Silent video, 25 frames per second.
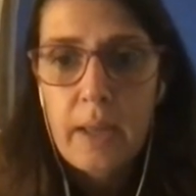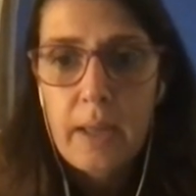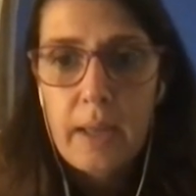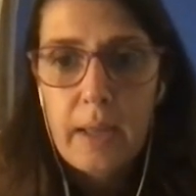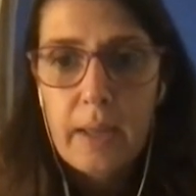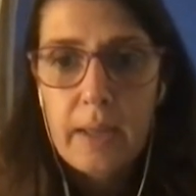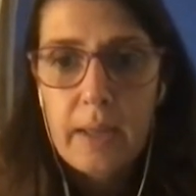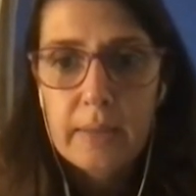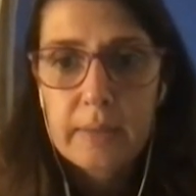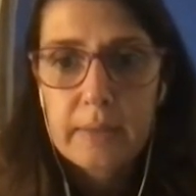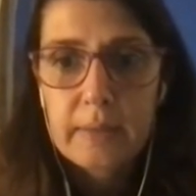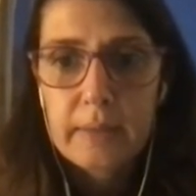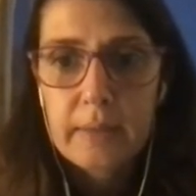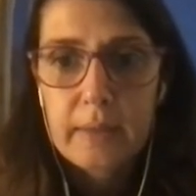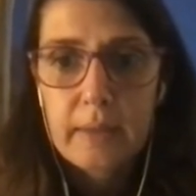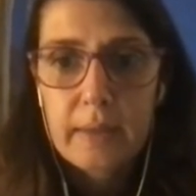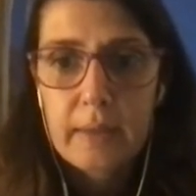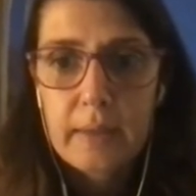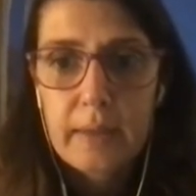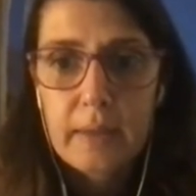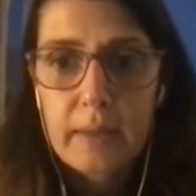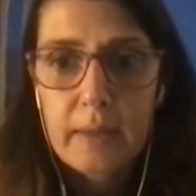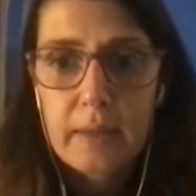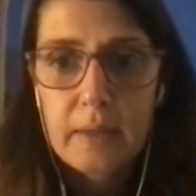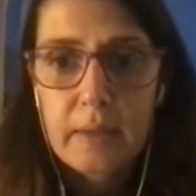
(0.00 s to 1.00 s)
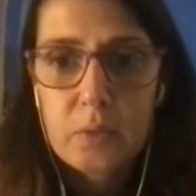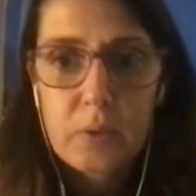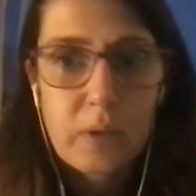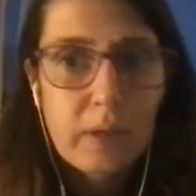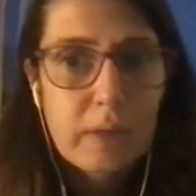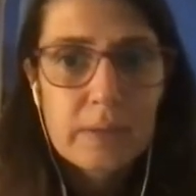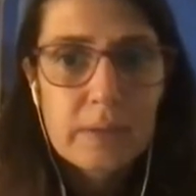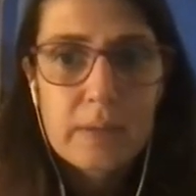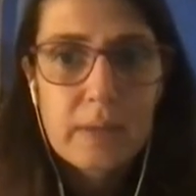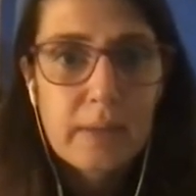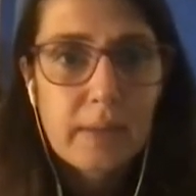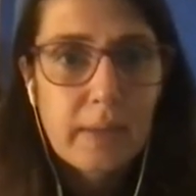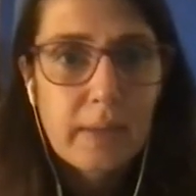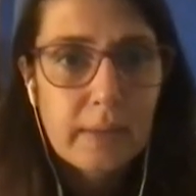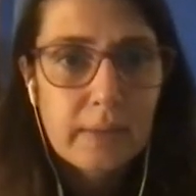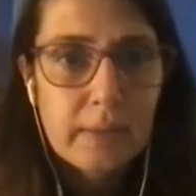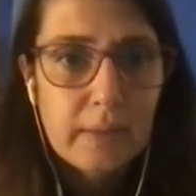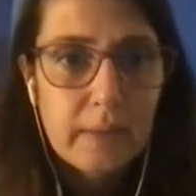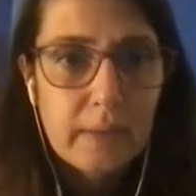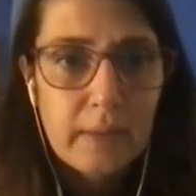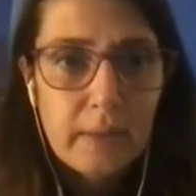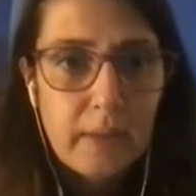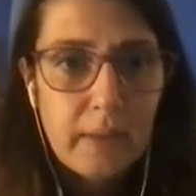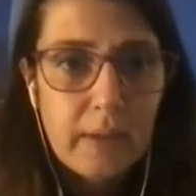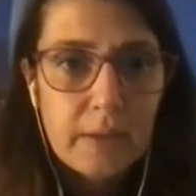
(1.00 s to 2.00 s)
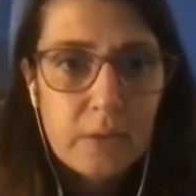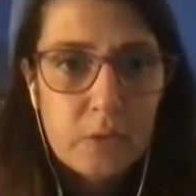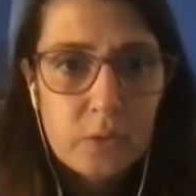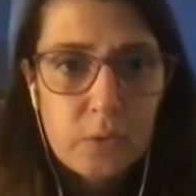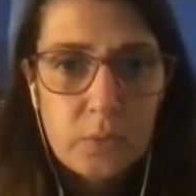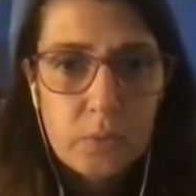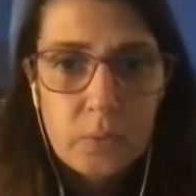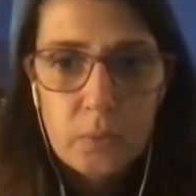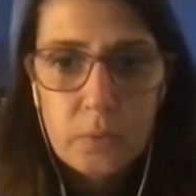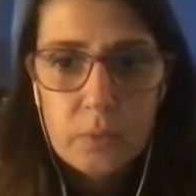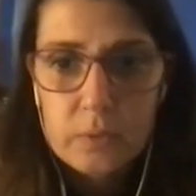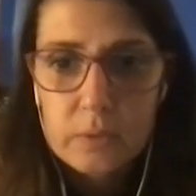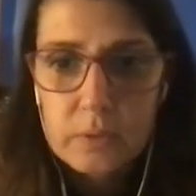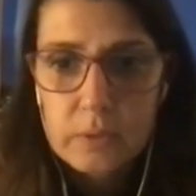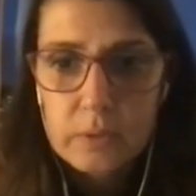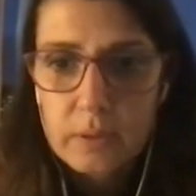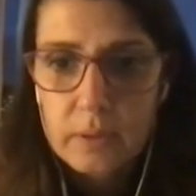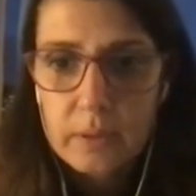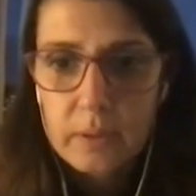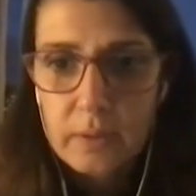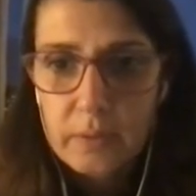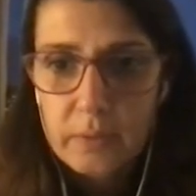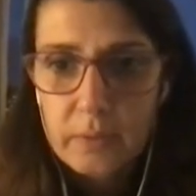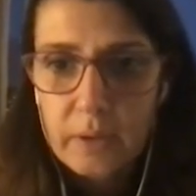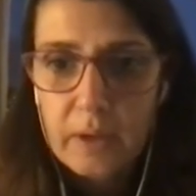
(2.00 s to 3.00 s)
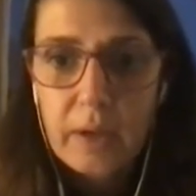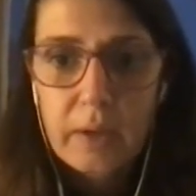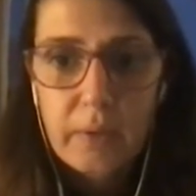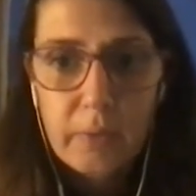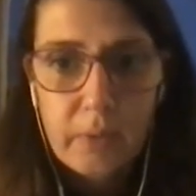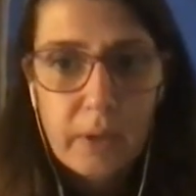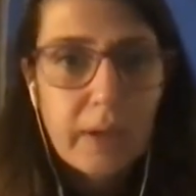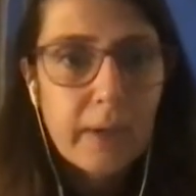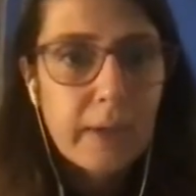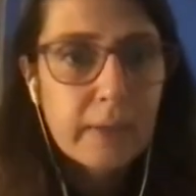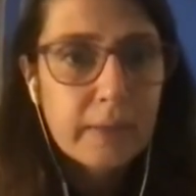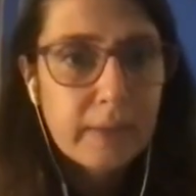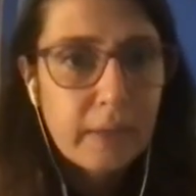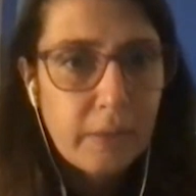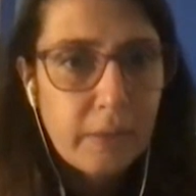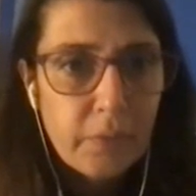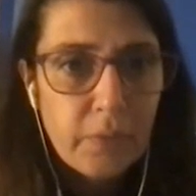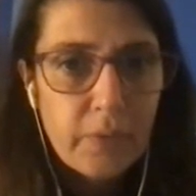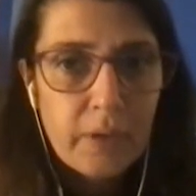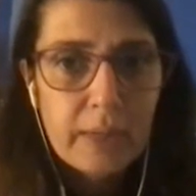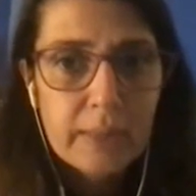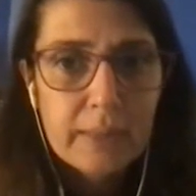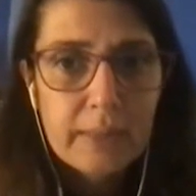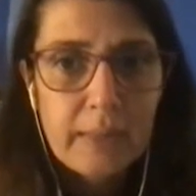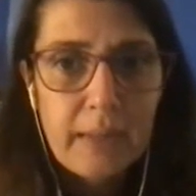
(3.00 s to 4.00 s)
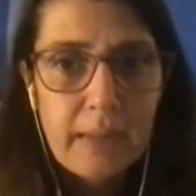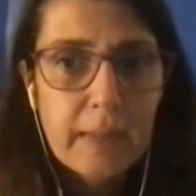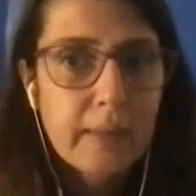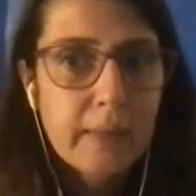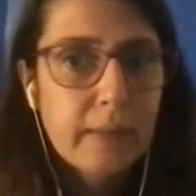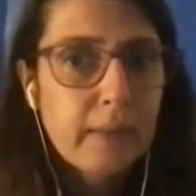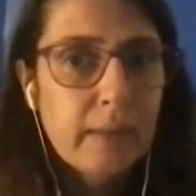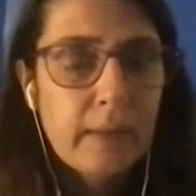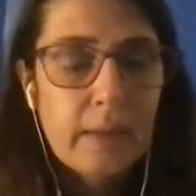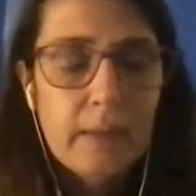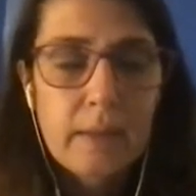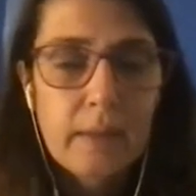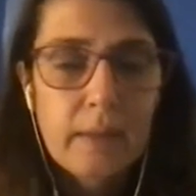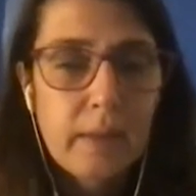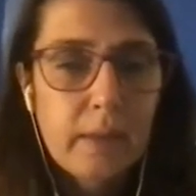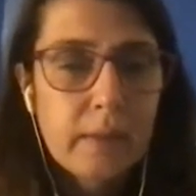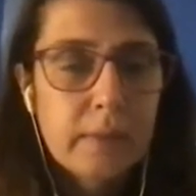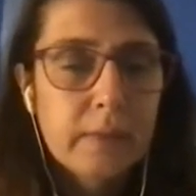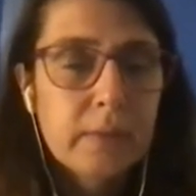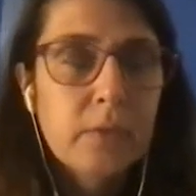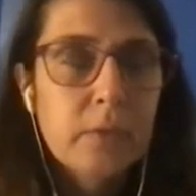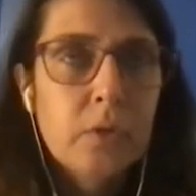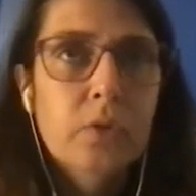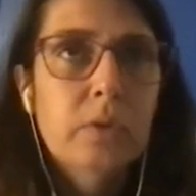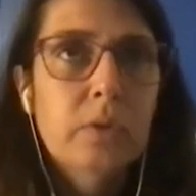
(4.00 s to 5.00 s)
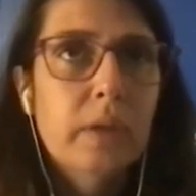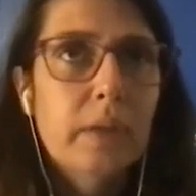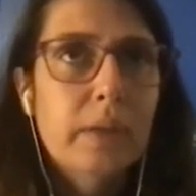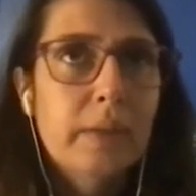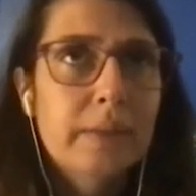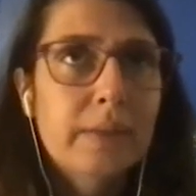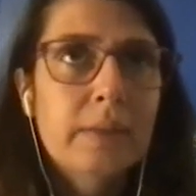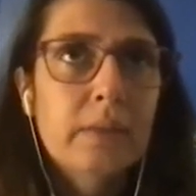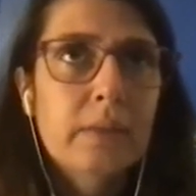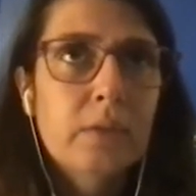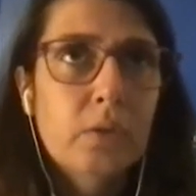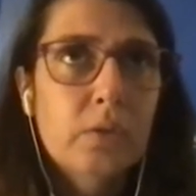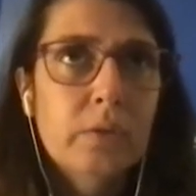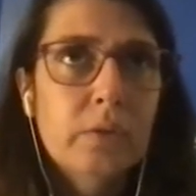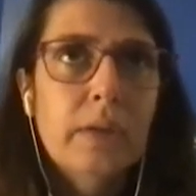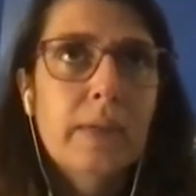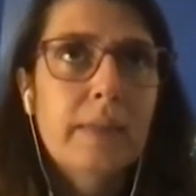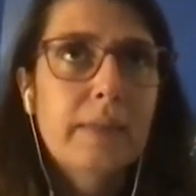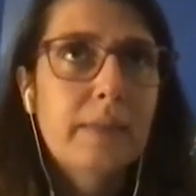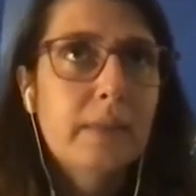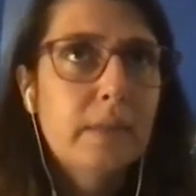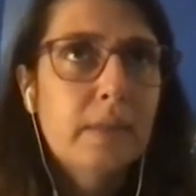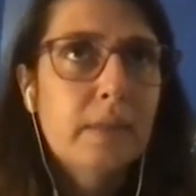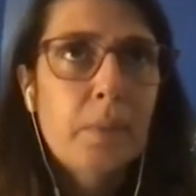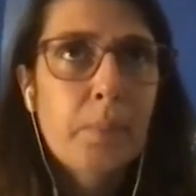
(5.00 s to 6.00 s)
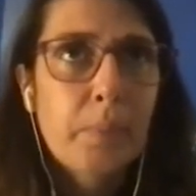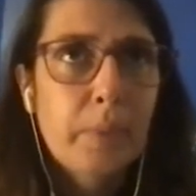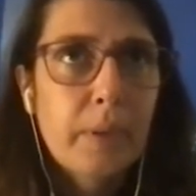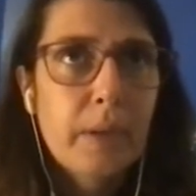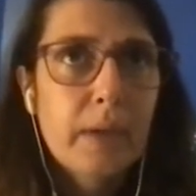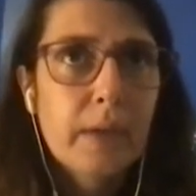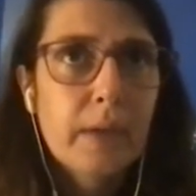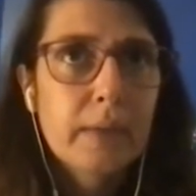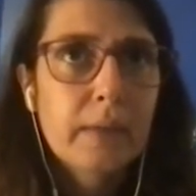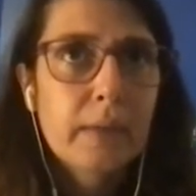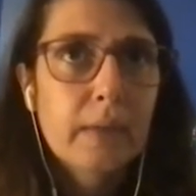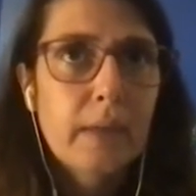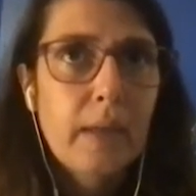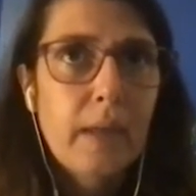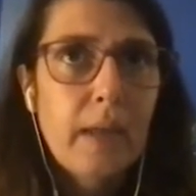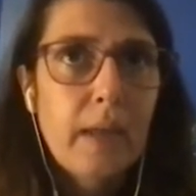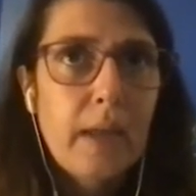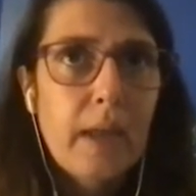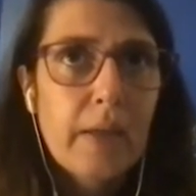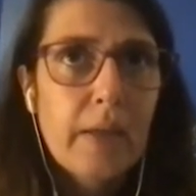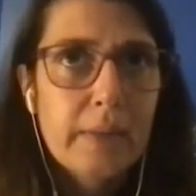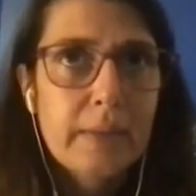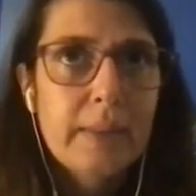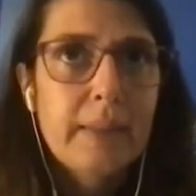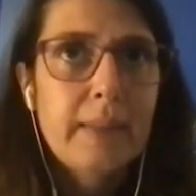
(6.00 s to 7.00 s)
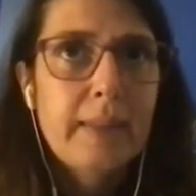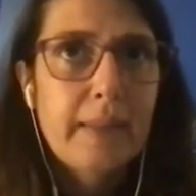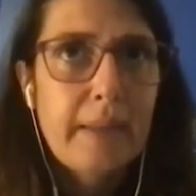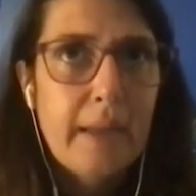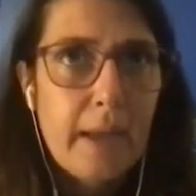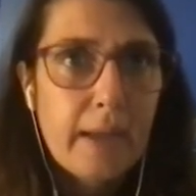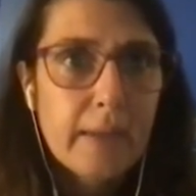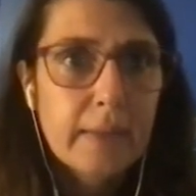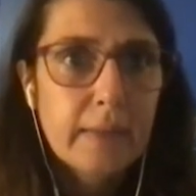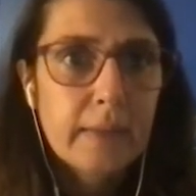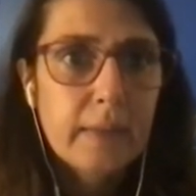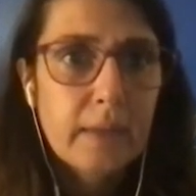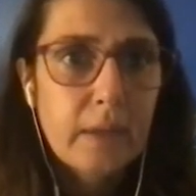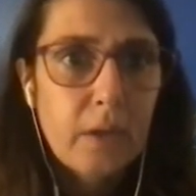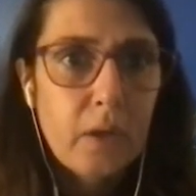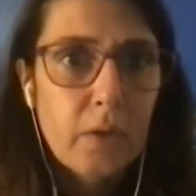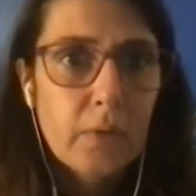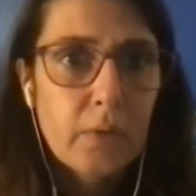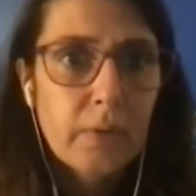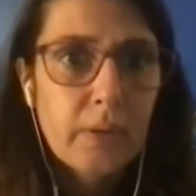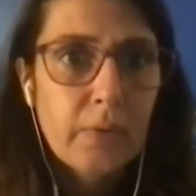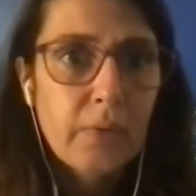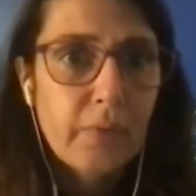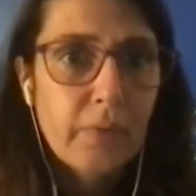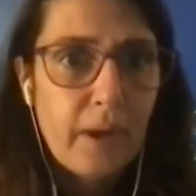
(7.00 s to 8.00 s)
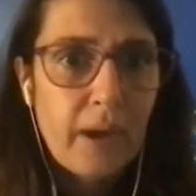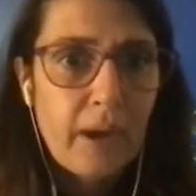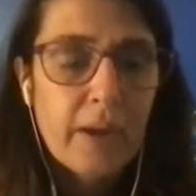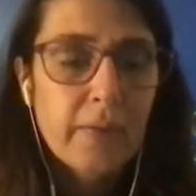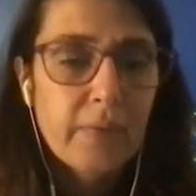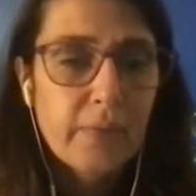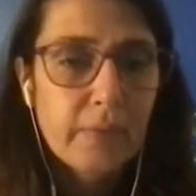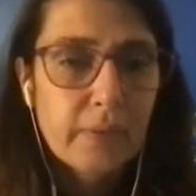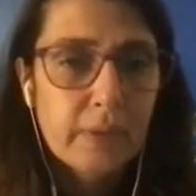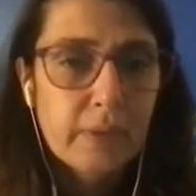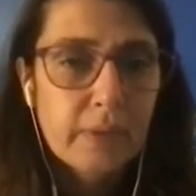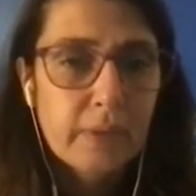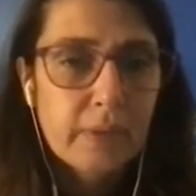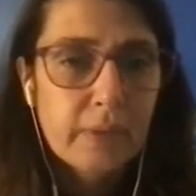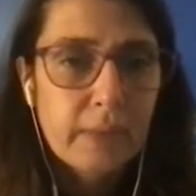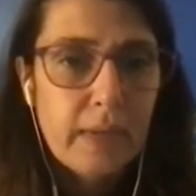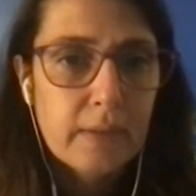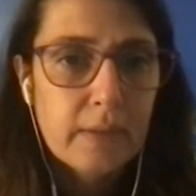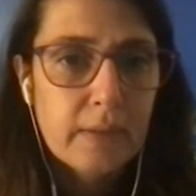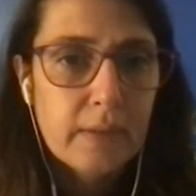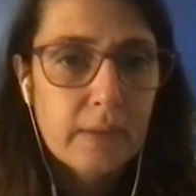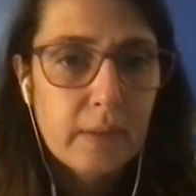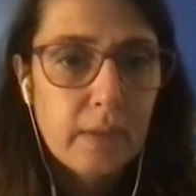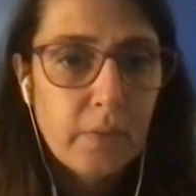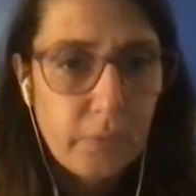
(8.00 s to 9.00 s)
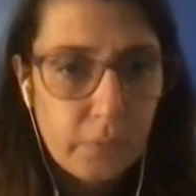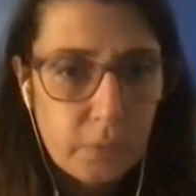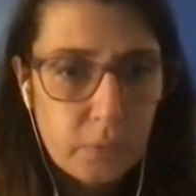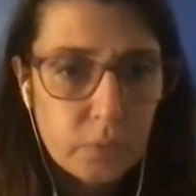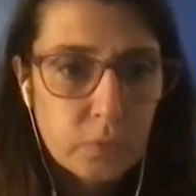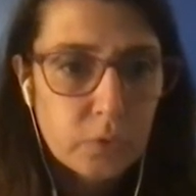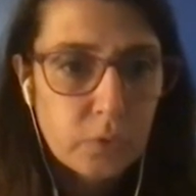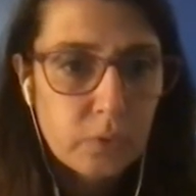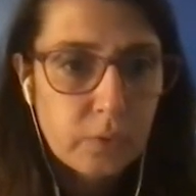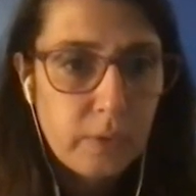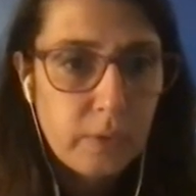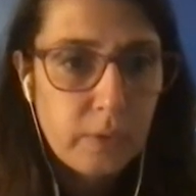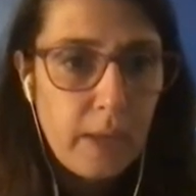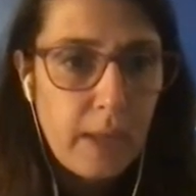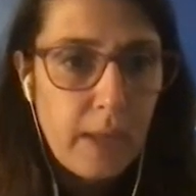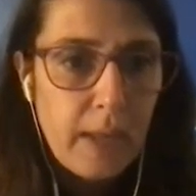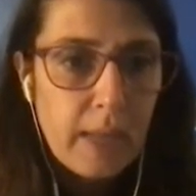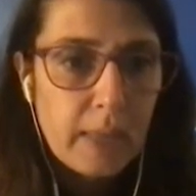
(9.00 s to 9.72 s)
And you can see that the lesion was really, really different, and it totally disappeared at the end of the 5 days infusion.